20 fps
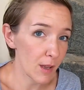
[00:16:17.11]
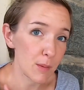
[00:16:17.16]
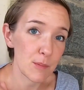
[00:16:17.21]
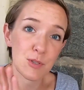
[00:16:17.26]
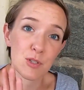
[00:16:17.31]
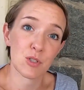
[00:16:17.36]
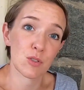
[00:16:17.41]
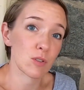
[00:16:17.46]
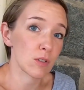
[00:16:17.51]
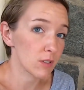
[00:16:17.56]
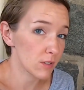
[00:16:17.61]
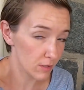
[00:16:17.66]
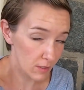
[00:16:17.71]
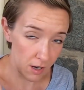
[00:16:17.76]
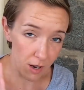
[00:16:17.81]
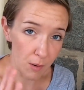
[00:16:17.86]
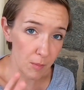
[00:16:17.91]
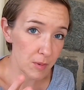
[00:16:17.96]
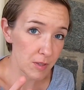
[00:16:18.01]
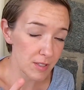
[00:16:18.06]
I'm sure
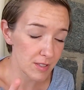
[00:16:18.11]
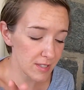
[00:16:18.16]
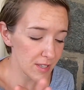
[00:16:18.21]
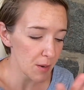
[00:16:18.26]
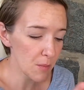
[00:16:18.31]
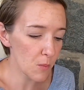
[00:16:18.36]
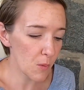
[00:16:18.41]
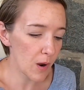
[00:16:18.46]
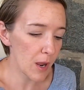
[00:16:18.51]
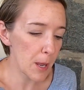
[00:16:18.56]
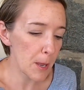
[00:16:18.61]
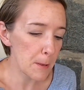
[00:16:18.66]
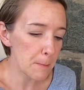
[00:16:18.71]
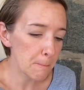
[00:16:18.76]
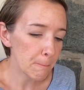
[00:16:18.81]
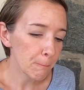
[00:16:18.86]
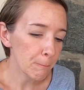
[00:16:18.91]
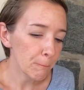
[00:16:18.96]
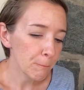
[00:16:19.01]
I'll be the same way.